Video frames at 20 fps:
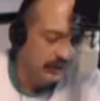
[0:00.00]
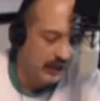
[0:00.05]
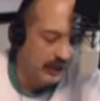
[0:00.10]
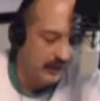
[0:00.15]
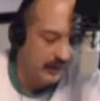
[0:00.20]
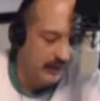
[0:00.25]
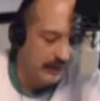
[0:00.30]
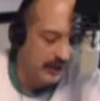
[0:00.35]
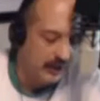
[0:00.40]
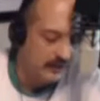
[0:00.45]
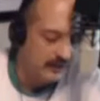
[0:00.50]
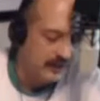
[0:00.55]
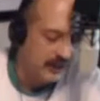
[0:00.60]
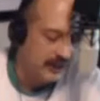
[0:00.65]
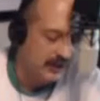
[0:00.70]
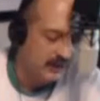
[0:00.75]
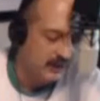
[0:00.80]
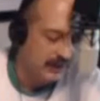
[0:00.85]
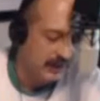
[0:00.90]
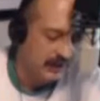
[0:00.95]
it up, it comes
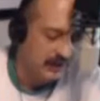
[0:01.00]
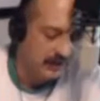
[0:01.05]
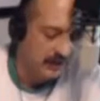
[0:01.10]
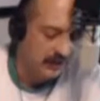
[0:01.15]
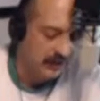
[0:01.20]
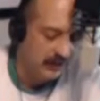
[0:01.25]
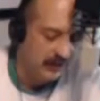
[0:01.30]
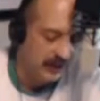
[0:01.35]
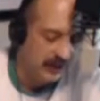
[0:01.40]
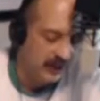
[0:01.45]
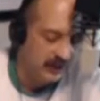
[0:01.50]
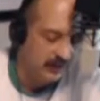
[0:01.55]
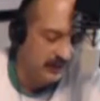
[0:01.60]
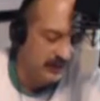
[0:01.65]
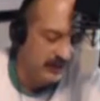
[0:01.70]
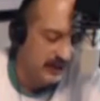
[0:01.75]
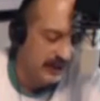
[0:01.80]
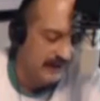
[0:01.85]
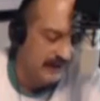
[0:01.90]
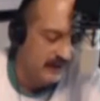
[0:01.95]
out to be 13,
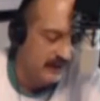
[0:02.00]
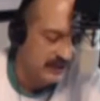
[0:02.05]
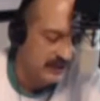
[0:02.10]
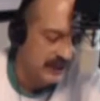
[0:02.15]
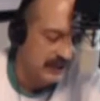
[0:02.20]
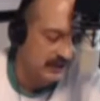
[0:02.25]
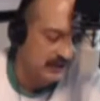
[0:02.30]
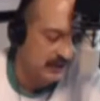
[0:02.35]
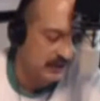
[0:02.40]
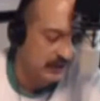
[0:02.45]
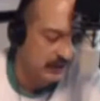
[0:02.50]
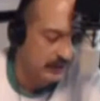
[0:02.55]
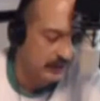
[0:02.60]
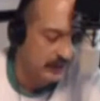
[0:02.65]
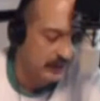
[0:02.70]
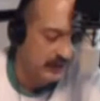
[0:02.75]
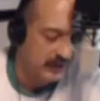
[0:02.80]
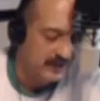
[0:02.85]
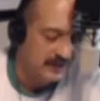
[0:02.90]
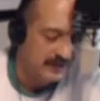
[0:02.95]
which averages out to
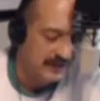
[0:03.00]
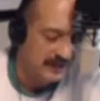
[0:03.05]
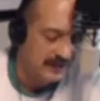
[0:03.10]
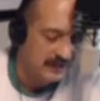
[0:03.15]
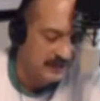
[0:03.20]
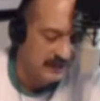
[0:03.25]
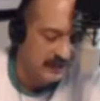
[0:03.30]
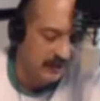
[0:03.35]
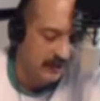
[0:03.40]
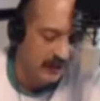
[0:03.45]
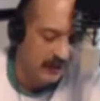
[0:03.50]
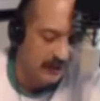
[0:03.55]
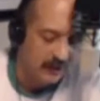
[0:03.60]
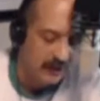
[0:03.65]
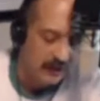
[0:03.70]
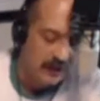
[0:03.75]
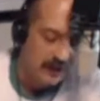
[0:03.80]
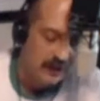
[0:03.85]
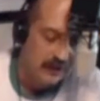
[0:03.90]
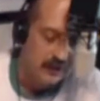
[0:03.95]

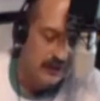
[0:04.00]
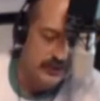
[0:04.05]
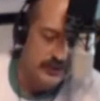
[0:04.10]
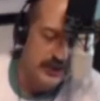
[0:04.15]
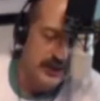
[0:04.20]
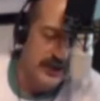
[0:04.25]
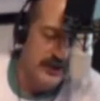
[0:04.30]
2.60, which